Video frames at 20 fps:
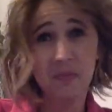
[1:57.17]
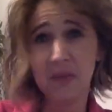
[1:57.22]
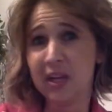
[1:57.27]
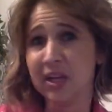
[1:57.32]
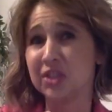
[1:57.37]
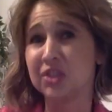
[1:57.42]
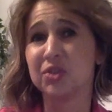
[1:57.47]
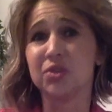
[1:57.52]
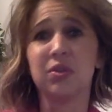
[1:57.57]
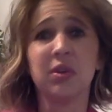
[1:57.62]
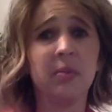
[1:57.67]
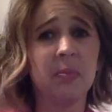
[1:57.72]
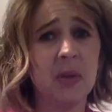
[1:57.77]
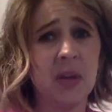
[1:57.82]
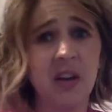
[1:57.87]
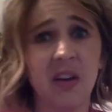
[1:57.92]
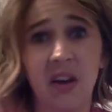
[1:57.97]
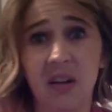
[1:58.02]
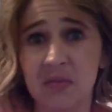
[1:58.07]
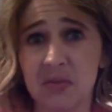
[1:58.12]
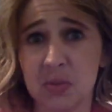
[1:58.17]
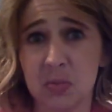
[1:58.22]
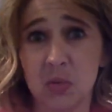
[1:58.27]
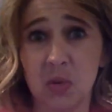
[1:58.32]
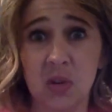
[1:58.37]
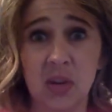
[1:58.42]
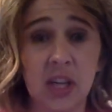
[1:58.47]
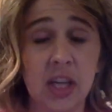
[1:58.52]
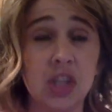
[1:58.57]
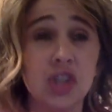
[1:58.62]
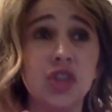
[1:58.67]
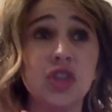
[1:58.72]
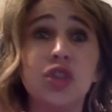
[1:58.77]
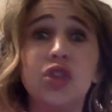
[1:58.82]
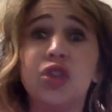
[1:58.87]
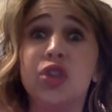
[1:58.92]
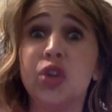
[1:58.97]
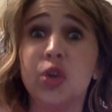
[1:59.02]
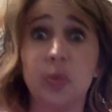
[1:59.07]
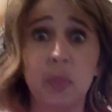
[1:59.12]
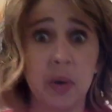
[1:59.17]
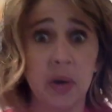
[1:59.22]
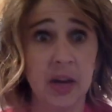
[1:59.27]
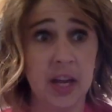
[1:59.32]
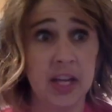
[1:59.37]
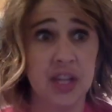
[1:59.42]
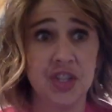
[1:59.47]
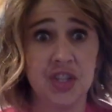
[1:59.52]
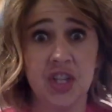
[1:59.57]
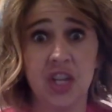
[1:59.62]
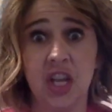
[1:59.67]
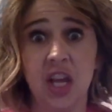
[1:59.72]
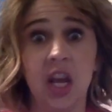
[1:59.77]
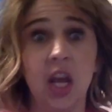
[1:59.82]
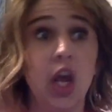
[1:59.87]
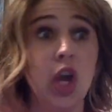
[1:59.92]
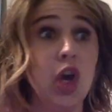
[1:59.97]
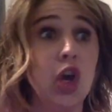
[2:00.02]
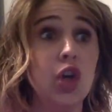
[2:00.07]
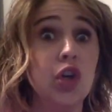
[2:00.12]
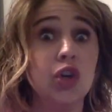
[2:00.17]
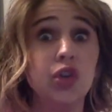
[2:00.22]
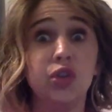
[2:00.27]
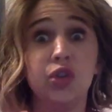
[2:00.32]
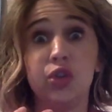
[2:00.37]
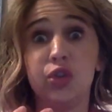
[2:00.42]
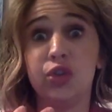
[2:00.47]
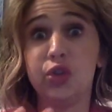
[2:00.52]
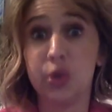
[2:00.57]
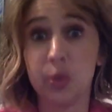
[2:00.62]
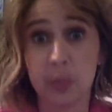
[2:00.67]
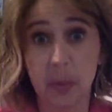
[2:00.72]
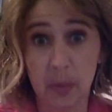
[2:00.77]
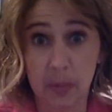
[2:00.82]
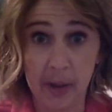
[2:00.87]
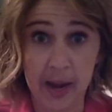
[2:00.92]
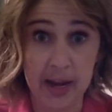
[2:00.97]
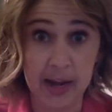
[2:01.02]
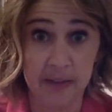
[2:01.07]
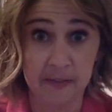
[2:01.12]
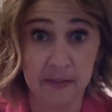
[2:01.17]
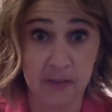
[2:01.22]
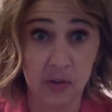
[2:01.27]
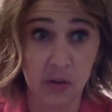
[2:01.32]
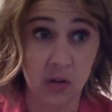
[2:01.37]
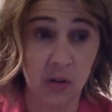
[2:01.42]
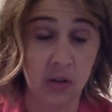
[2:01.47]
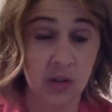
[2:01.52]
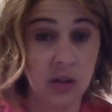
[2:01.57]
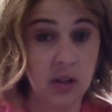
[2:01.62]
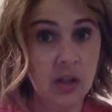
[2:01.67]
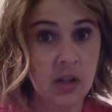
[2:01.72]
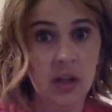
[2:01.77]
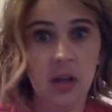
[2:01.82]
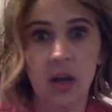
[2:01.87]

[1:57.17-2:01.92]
extremely uncomfortable, like super itchy, super painful,